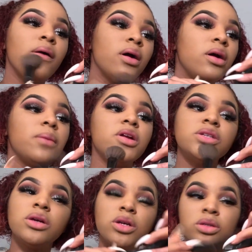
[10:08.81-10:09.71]
So what
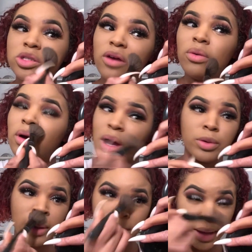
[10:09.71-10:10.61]
I like to
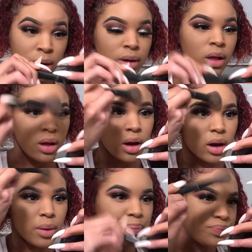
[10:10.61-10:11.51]
basically set my face
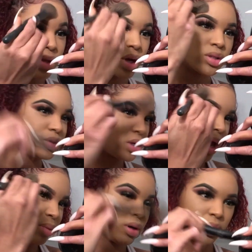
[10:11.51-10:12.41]
is the pressed
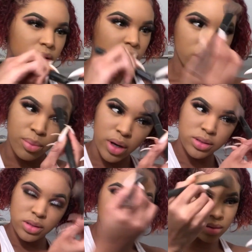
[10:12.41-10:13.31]
powder, the MAC
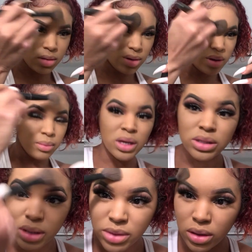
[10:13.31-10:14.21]
Studio Fix.
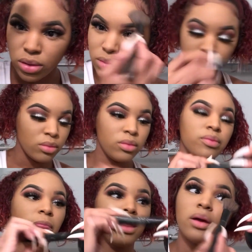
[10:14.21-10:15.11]
I'll put that all over
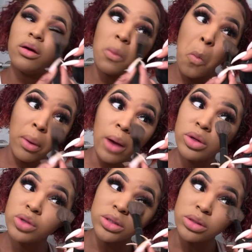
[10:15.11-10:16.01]
my face,
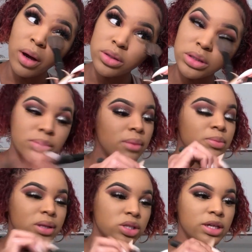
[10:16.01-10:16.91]
and then after I'm
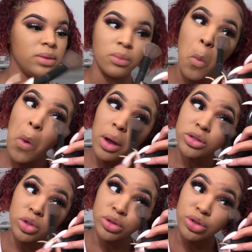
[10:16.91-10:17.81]
done setting it, I will
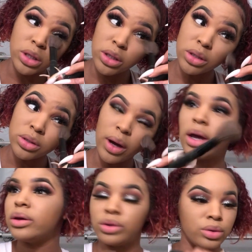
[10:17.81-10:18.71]
go up under my
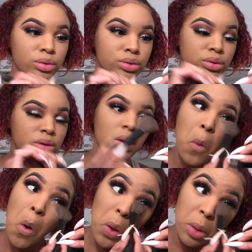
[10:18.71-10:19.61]
eyes and then kind
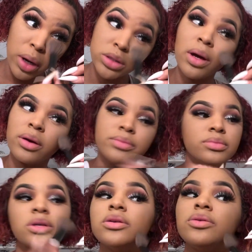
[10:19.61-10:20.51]
of make it lighter with
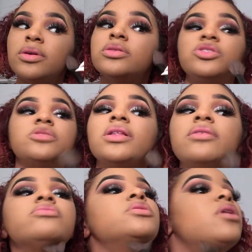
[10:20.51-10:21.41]
the
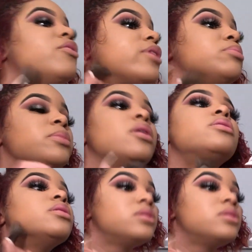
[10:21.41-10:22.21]
pressed powder,